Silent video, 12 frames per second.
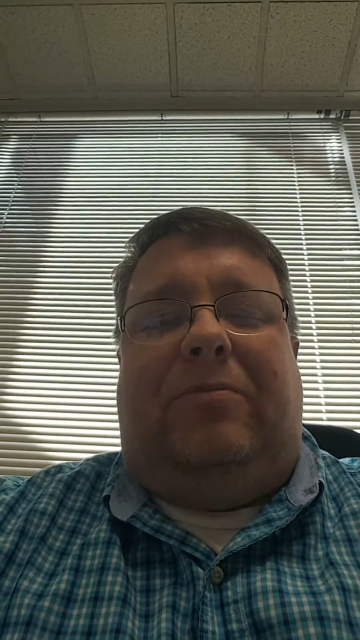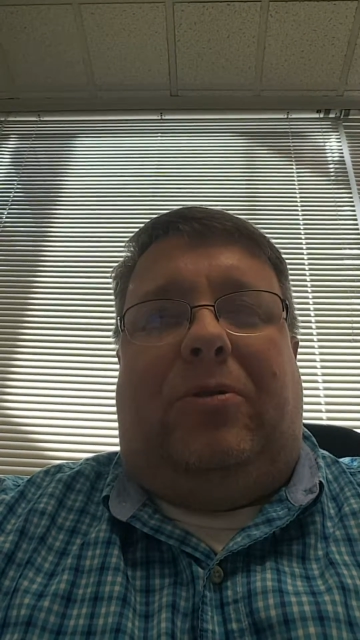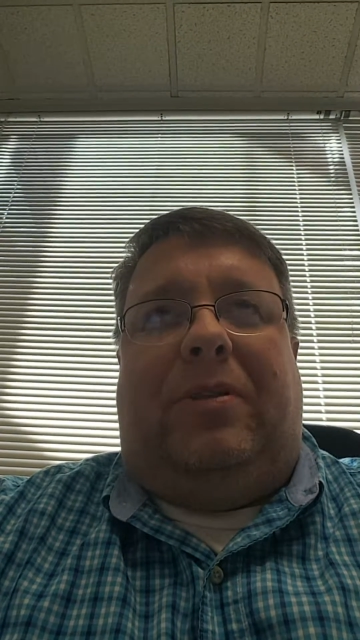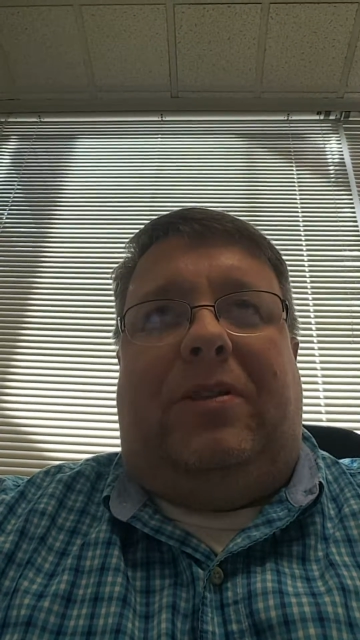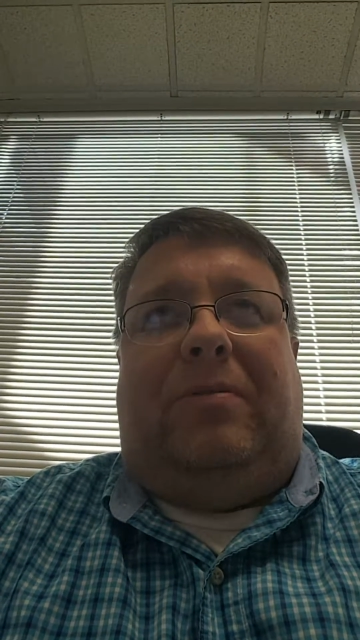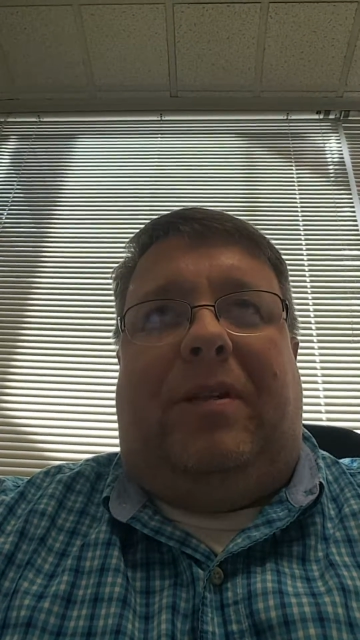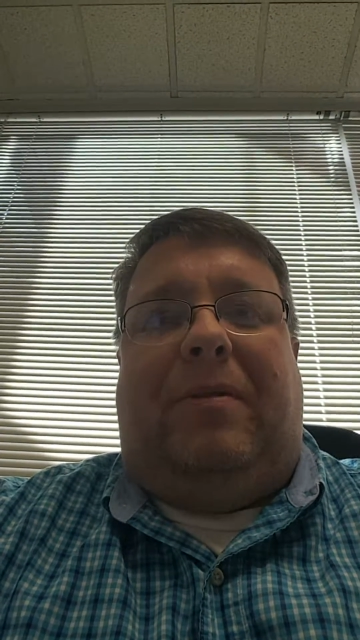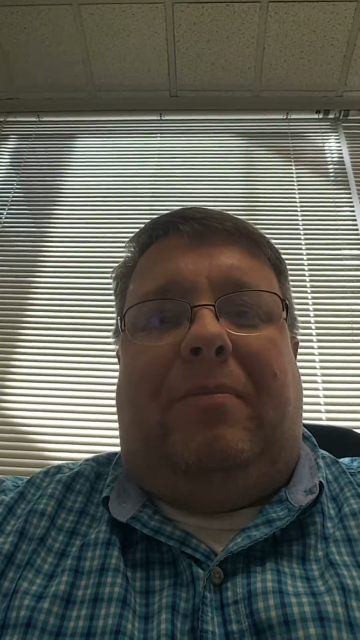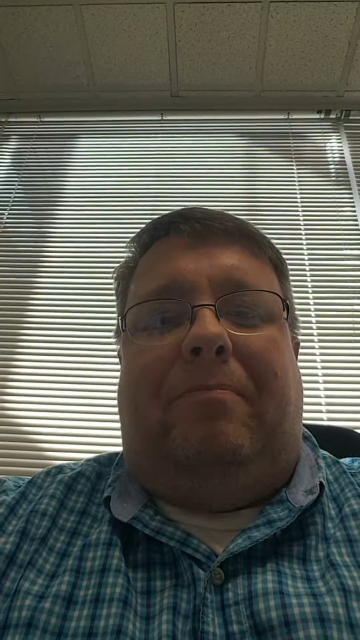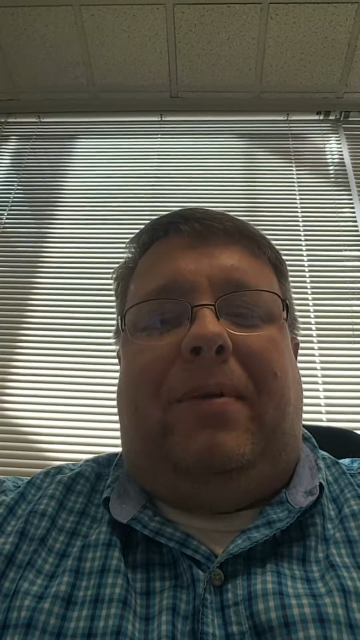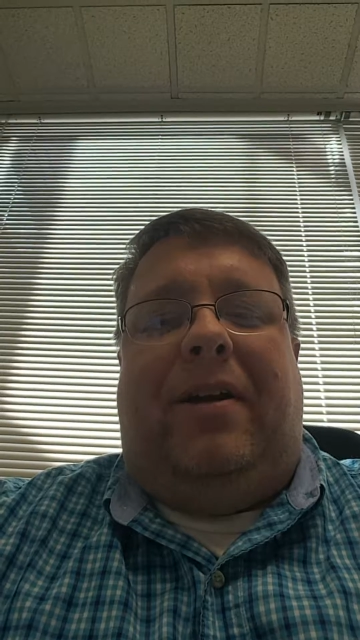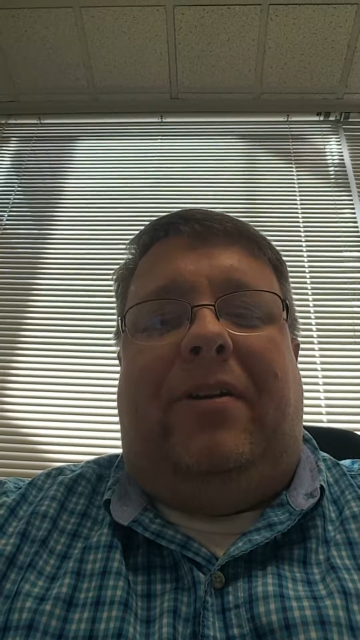board this week about
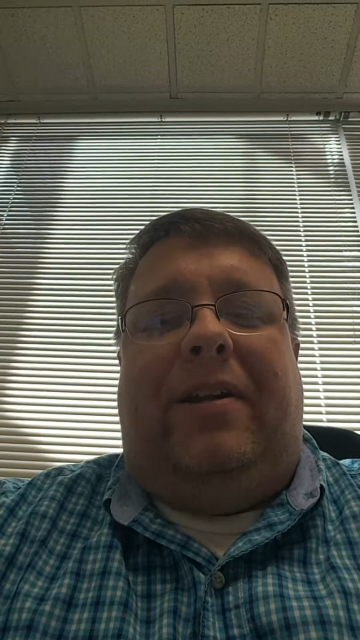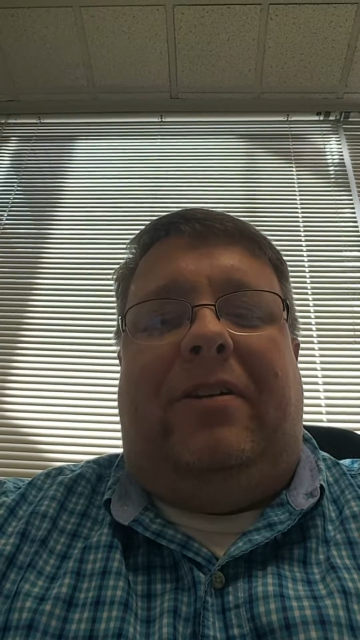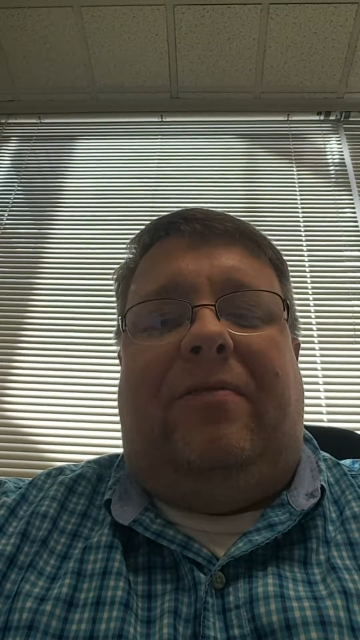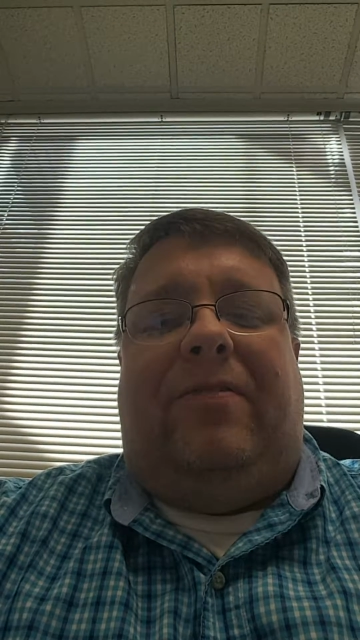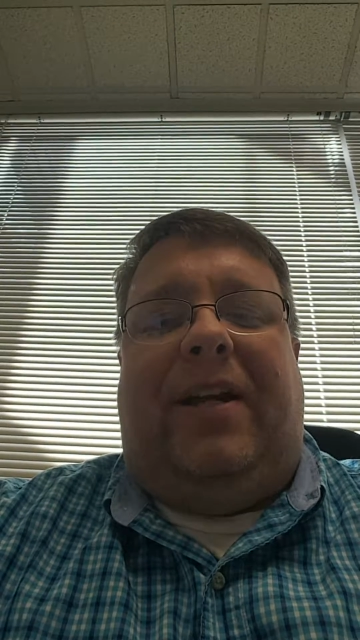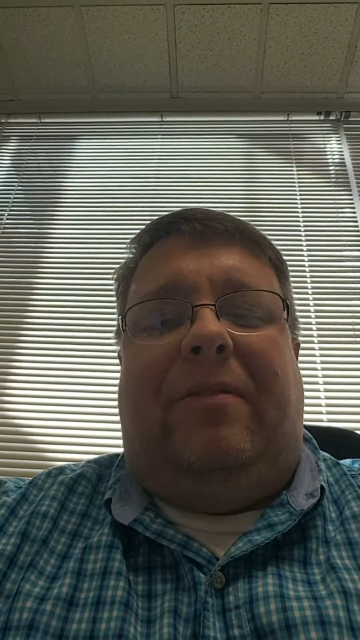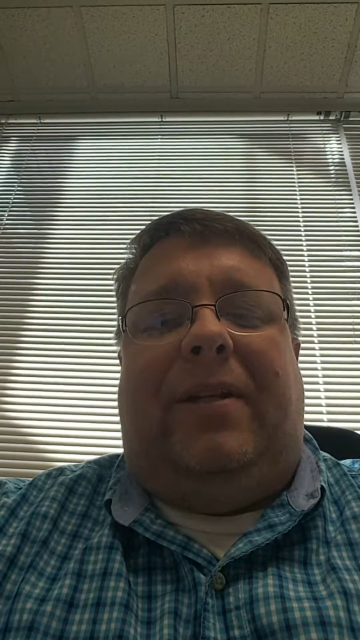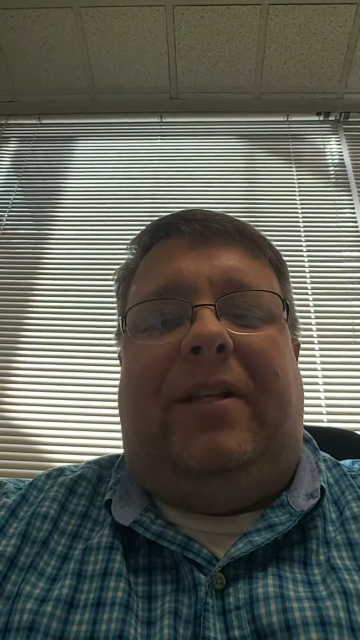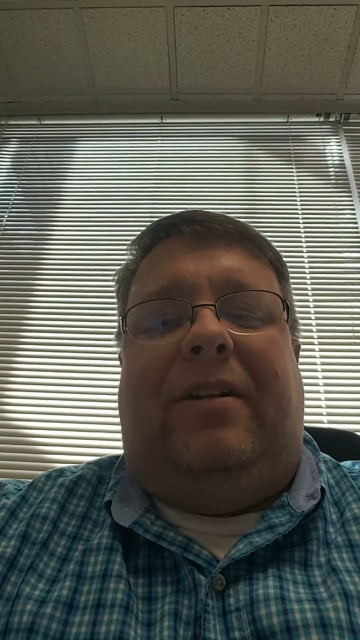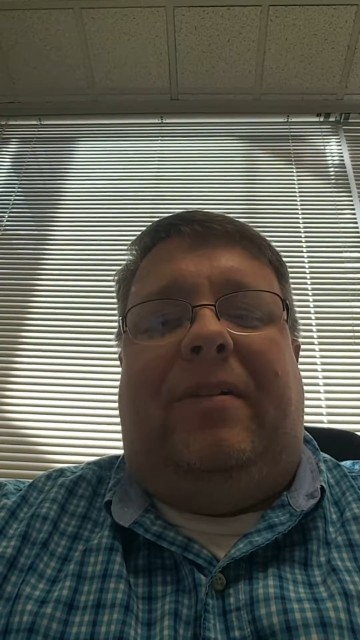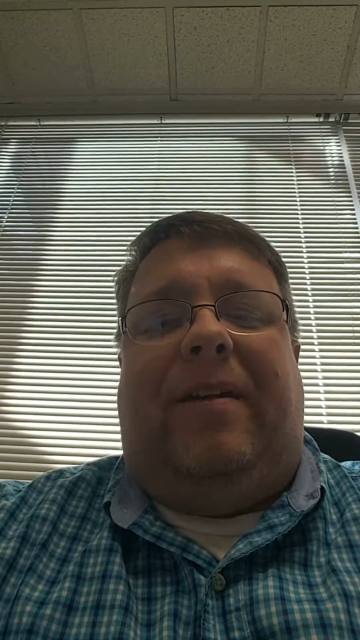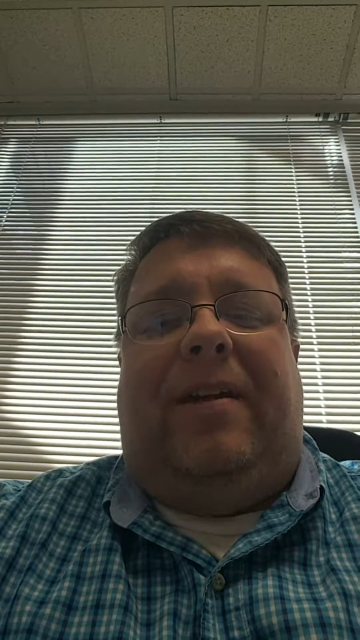Mary and her family
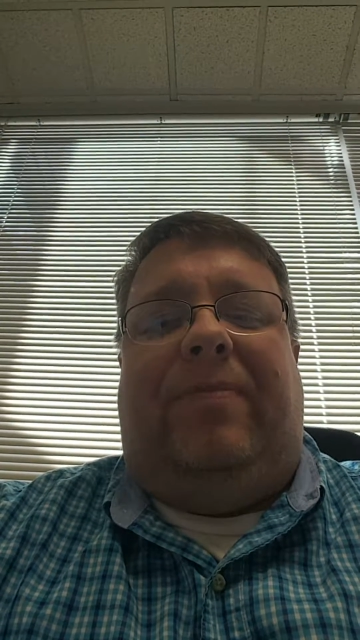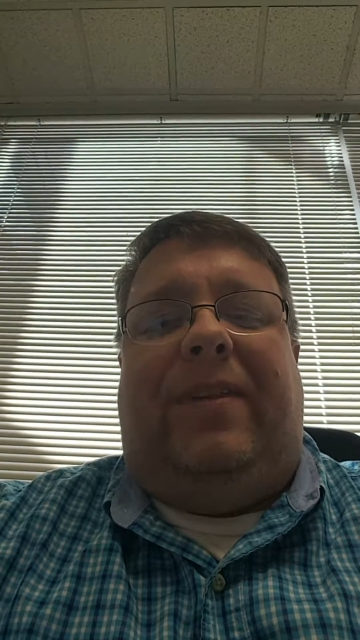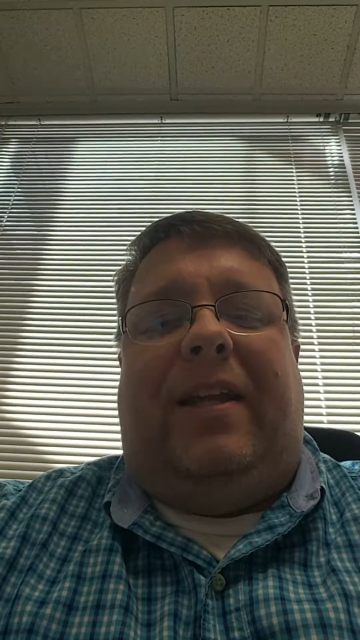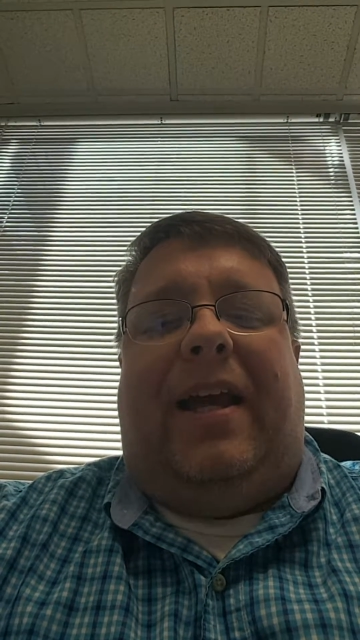and